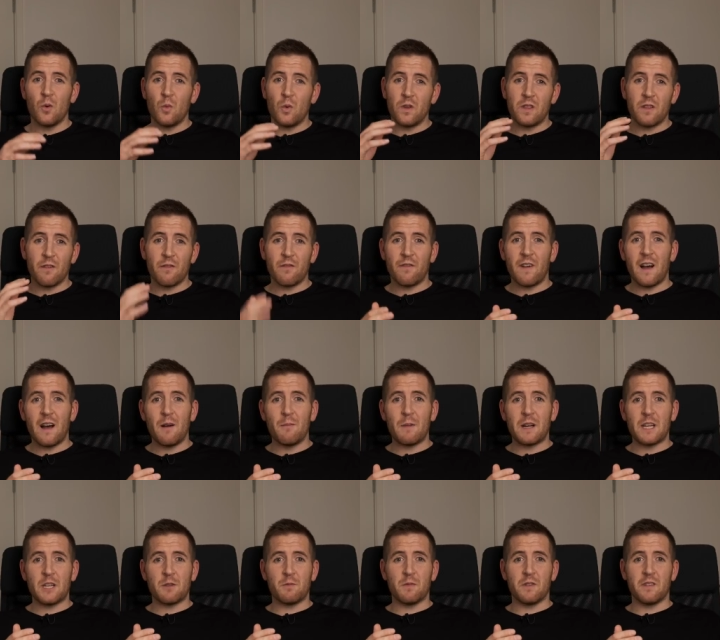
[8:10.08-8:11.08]
with the file
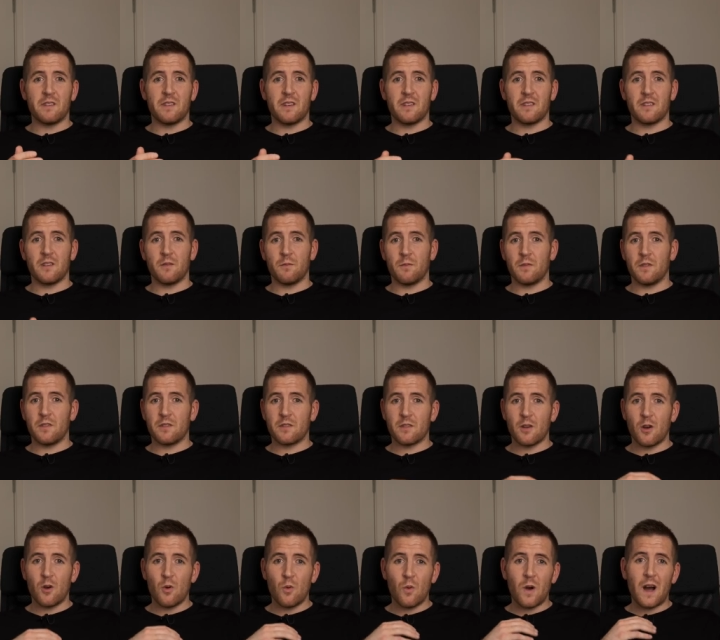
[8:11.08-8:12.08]
management system,
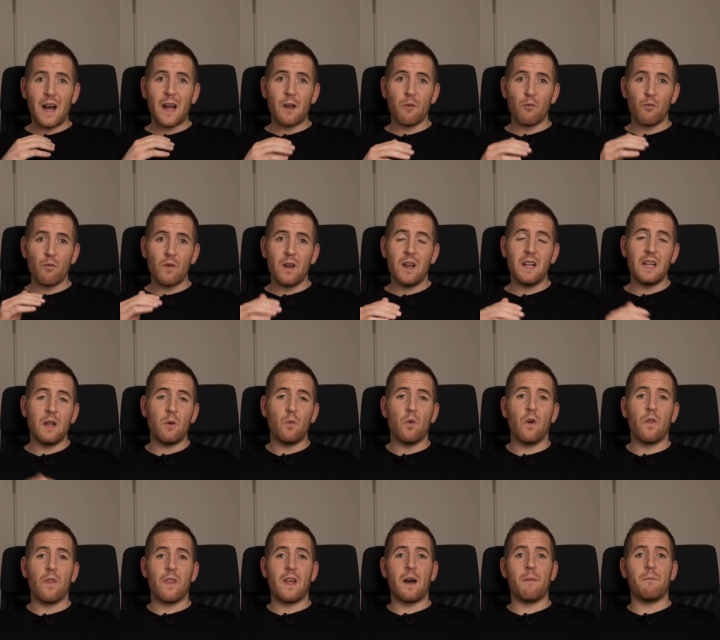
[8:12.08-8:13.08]
so I really
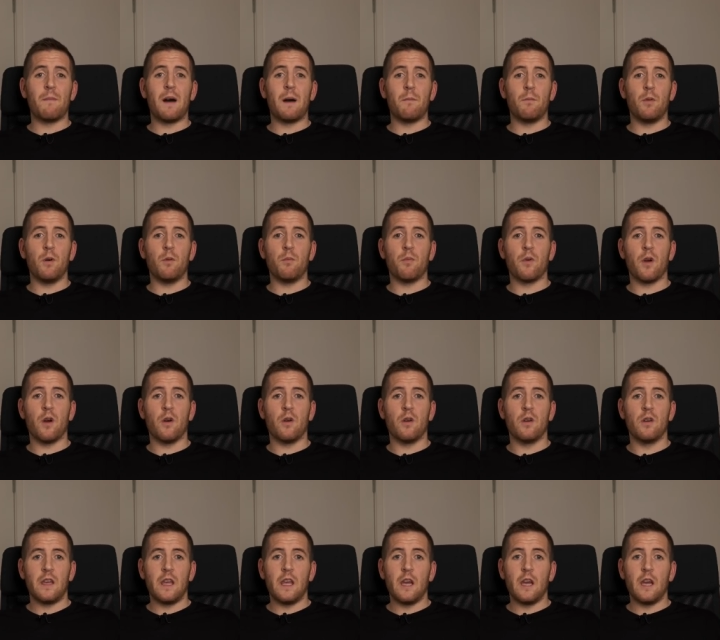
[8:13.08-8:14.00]
want that MacBook Pro.